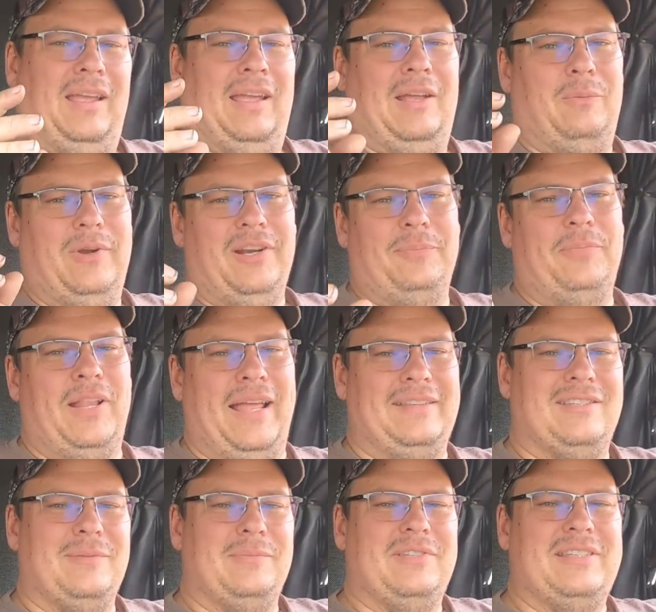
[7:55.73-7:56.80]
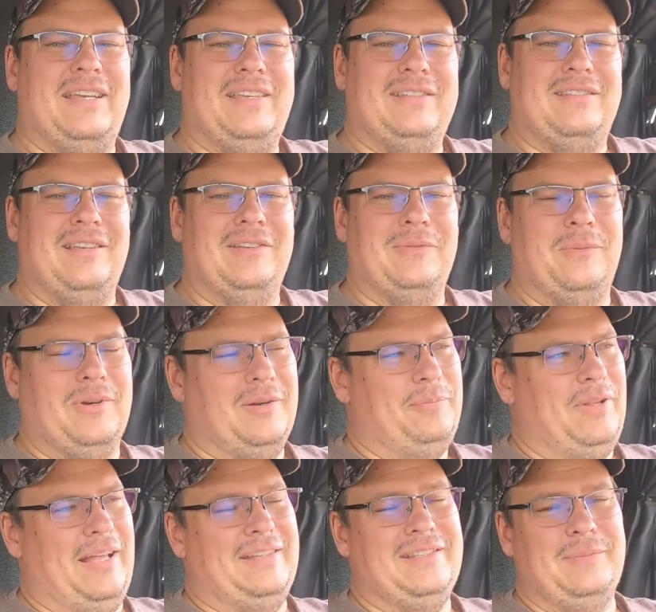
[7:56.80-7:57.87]
And we're going to plant some seeds. We're going
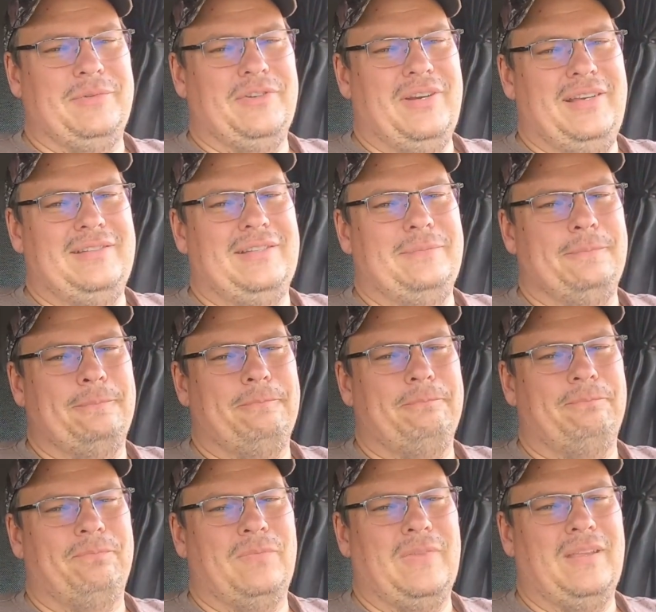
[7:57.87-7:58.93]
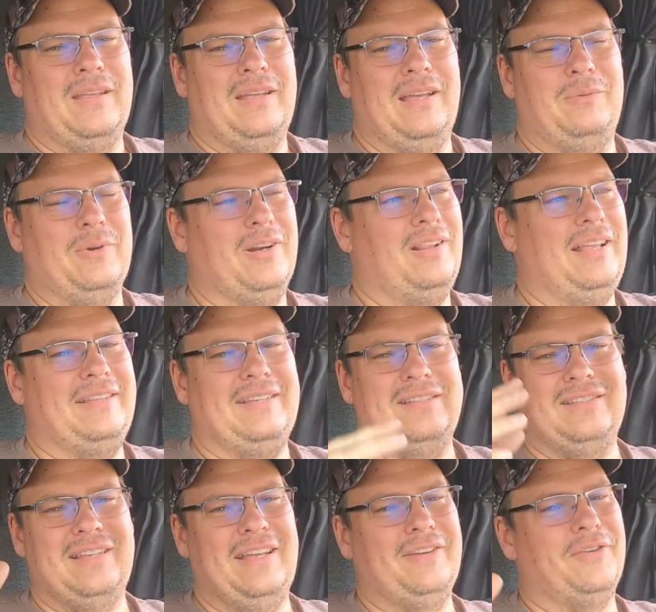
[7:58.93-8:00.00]
to plant some trees, and we're going to let
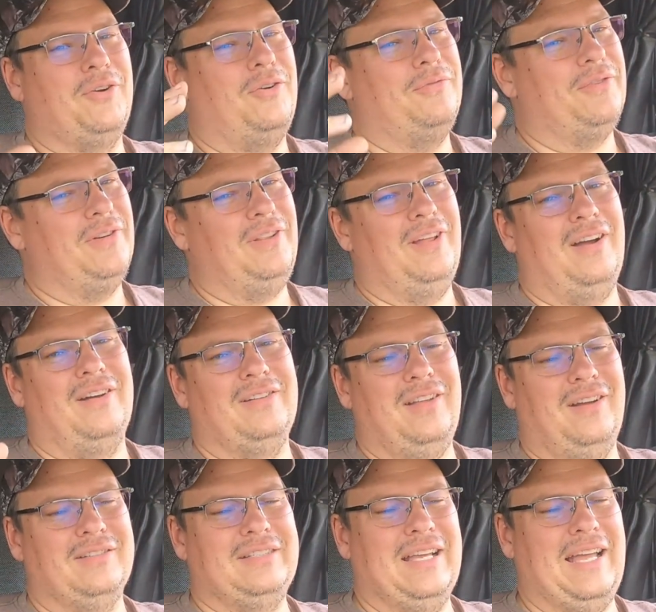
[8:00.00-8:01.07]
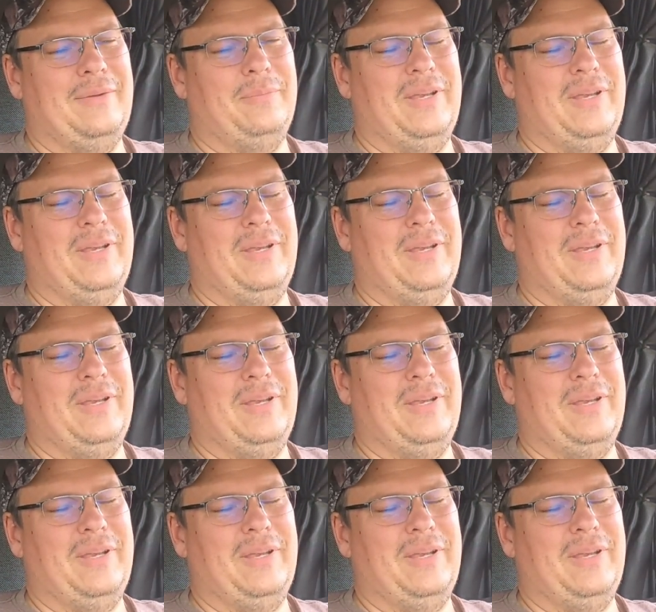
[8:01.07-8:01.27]
this thing grow for a long, long time,